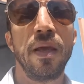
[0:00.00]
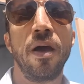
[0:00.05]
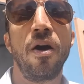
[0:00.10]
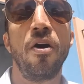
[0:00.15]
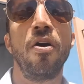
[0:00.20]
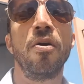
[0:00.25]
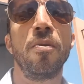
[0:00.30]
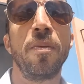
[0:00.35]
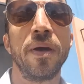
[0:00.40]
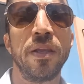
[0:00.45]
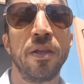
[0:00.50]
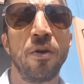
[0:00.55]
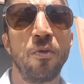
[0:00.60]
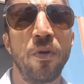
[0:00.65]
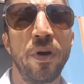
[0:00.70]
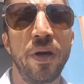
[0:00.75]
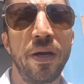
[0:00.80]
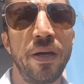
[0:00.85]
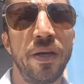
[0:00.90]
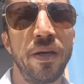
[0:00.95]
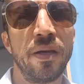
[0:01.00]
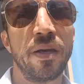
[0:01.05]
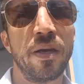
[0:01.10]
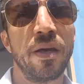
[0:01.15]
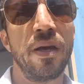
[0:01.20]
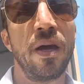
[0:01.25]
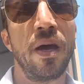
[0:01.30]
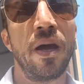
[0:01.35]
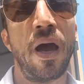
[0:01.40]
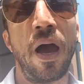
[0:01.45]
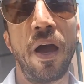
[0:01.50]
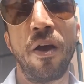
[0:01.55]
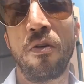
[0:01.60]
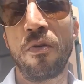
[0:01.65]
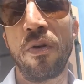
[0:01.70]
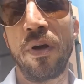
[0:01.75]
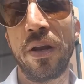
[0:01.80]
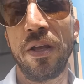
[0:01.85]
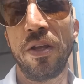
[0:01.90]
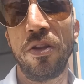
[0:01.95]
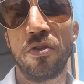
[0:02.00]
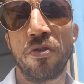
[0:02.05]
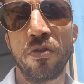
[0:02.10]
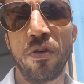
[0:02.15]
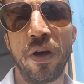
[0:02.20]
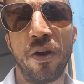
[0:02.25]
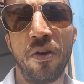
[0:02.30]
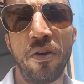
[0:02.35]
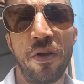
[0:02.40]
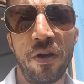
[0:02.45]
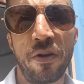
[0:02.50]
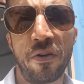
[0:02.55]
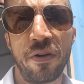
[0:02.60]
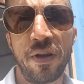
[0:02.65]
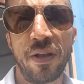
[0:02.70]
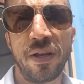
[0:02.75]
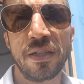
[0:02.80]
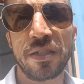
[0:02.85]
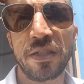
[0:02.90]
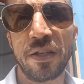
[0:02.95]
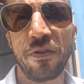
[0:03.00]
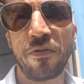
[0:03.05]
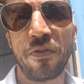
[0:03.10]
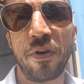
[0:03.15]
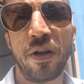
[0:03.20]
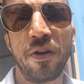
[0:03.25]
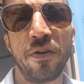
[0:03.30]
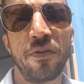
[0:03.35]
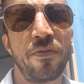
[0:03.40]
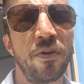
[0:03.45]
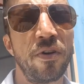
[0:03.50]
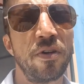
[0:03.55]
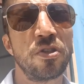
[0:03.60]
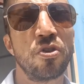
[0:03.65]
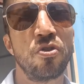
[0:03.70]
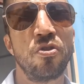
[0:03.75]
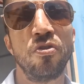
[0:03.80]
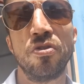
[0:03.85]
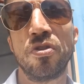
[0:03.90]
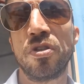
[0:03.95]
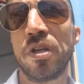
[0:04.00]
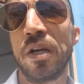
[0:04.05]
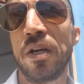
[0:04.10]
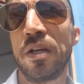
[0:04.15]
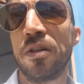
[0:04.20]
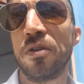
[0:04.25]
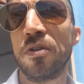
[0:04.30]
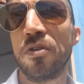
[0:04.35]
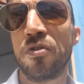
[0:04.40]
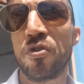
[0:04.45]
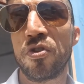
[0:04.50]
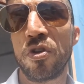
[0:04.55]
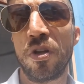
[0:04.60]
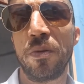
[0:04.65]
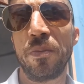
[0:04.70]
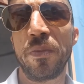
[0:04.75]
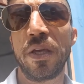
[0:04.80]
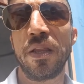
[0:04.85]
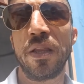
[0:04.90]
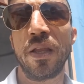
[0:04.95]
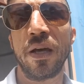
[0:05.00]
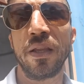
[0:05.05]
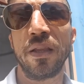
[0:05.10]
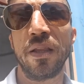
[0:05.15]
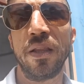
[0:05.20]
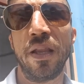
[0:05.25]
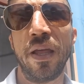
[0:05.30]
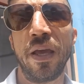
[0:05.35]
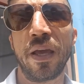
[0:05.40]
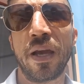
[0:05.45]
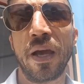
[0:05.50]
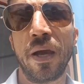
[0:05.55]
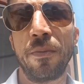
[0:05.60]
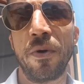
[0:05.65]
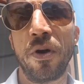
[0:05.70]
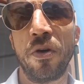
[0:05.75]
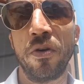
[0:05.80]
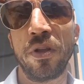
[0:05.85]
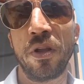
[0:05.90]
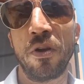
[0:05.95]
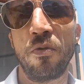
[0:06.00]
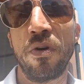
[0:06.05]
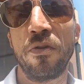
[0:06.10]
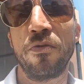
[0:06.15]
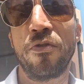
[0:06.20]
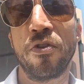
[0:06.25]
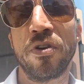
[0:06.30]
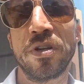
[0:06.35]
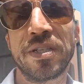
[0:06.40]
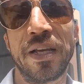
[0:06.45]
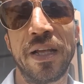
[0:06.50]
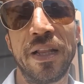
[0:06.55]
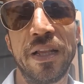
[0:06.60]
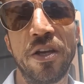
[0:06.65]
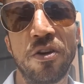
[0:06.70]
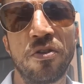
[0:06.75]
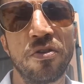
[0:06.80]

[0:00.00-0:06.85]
Oh, by the way, I ran into another real estate friend of us who told me that they have other one for sale in